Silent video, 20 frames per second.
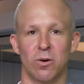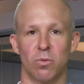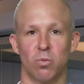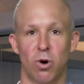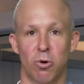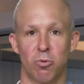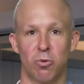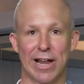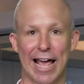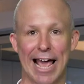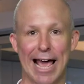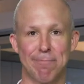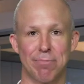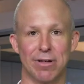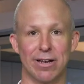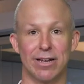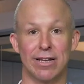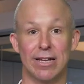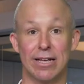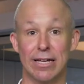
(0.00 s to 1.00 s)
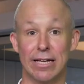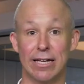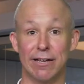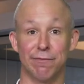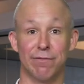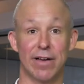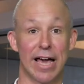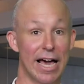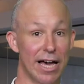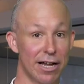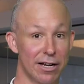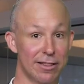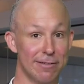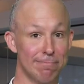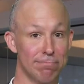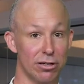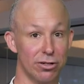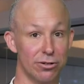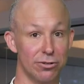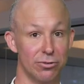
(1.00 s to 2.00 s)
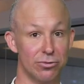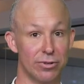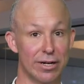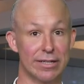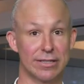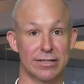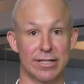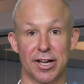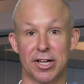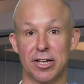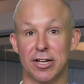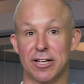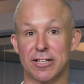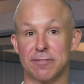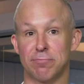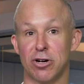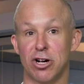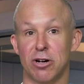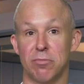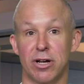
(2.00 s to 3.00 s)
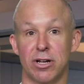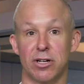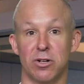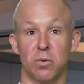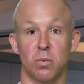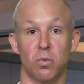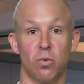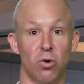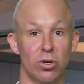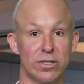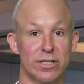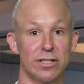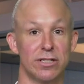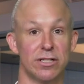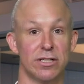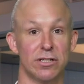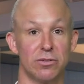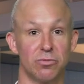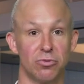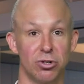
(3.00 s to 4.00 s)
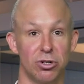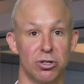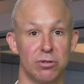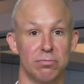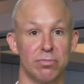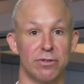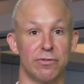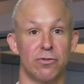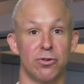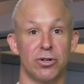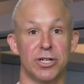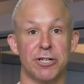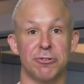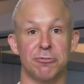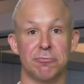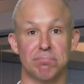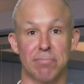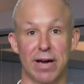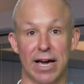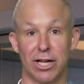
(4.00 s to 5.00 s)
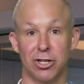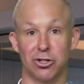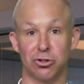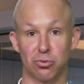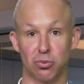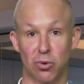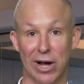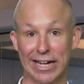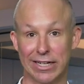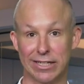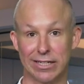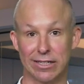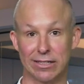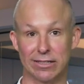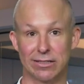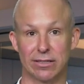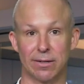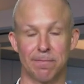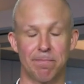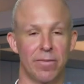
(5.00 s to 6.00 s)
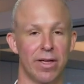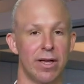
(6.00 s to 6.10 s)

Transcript: What would happen if out of the blue a second experimenter walked into the room before you had made your ratings?